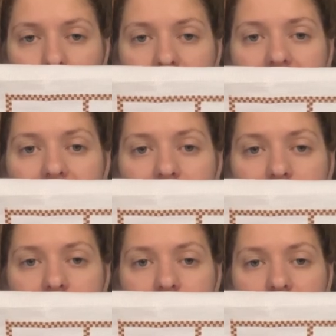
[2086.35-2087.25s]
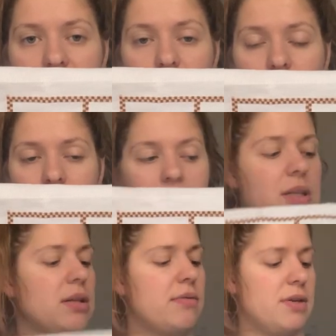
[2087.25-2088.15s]
I have 2
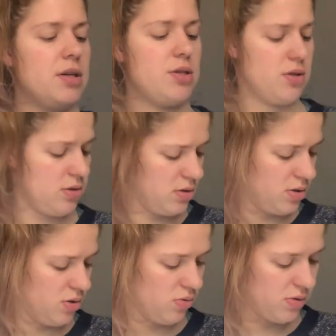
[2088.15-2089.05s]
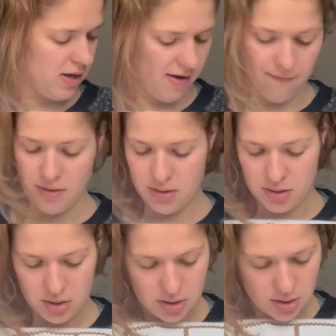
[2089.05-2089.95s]
completely finished. No,
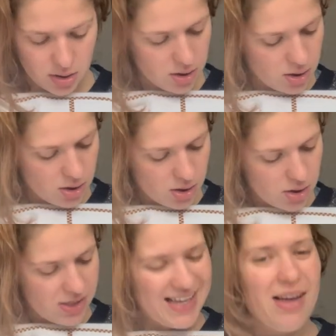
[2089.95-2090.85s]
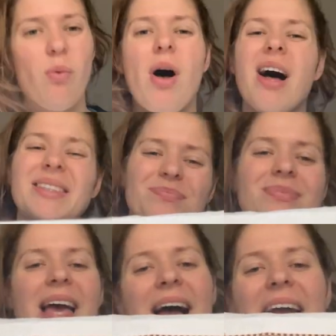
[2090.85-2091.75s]
haven't. Well,
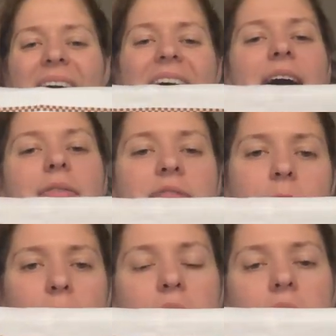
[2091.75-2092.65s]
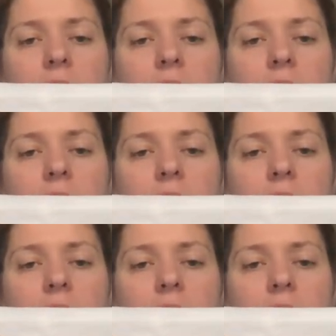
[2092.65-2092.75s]
I have, but